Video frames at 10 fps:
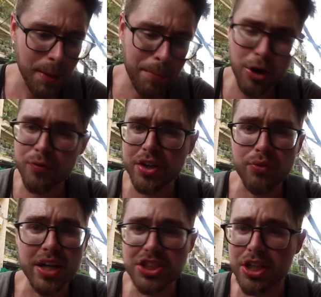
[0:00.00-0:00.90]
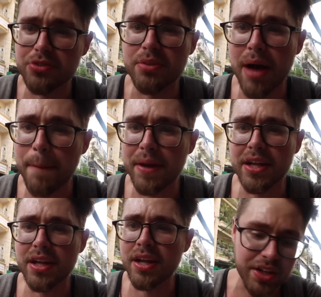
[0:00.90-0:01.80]
Perfect ratios in my
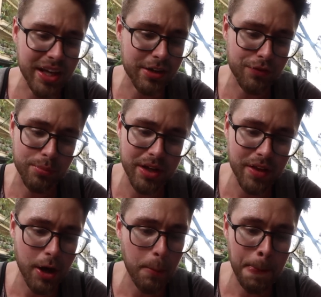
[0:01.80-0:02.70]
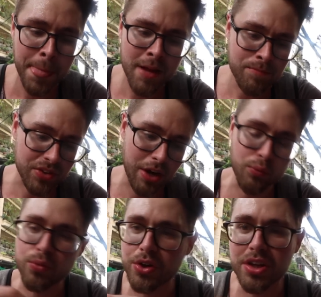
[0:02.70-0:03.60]
opinion. The kicker for me though, is I
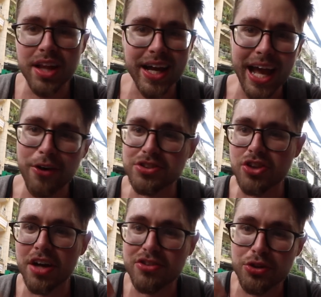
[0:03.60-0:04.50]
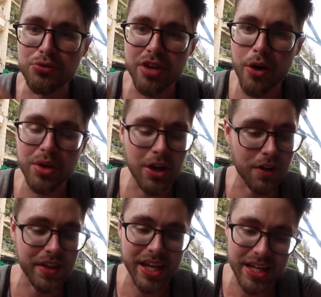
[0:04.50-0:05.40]
really like how it's not too doughy
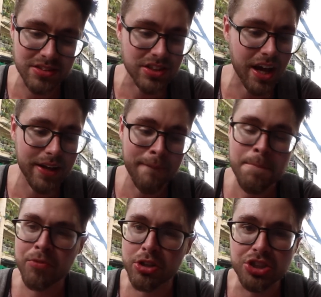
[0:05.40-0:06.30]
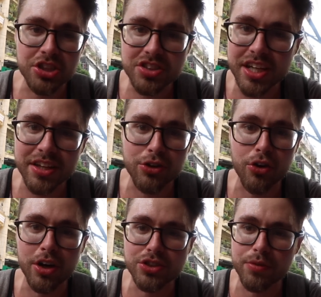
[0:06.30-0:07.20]
on the inside. You're just getting the
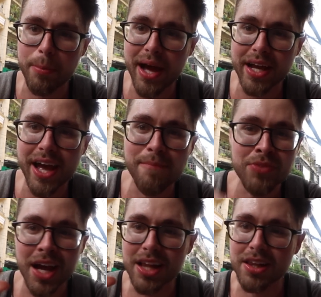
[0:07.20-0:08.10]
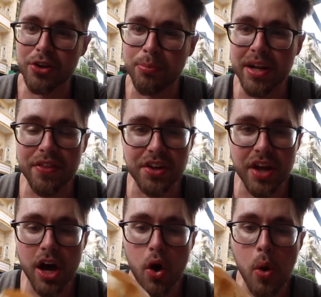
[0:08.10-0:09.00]
crunch from the baguette, a little bit of the
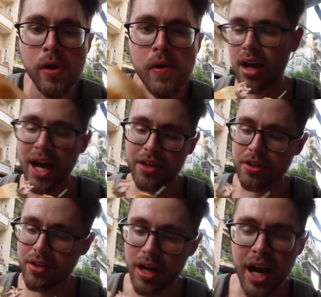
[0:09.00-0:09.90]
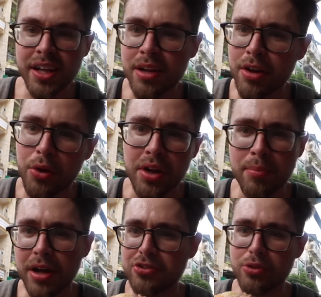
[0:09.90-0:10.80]
dough. I need to go get
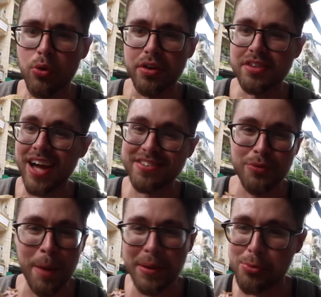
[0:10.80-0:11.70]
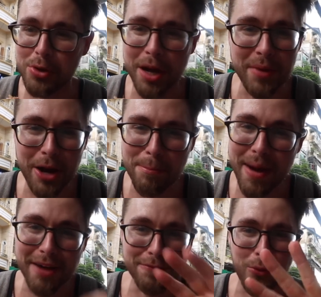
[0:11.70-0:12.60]
about 2 more of these. I see why people were coming out and
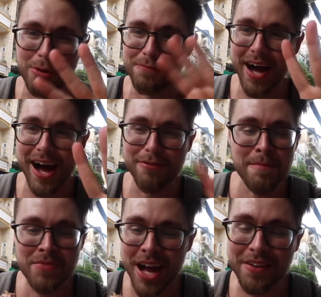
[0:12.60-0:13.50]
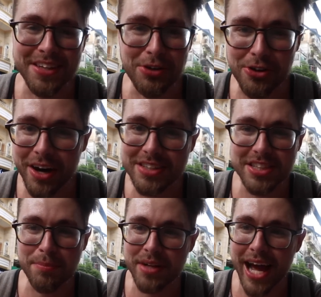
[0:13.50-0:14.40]
buying 4 or 5. I thought they were
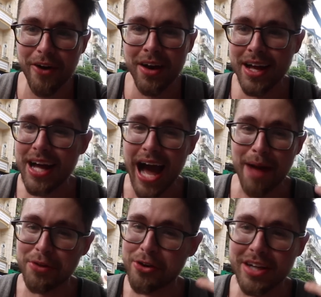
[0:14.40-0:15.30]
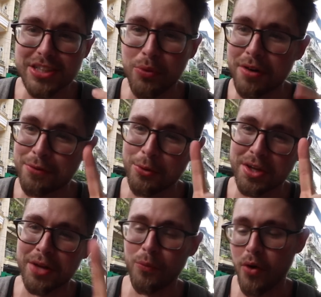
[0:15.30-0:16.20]
crazy, but now I'm the crazy one for only
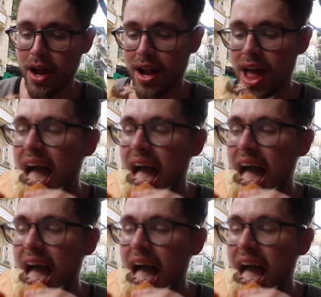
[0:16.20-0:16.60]
getting 1.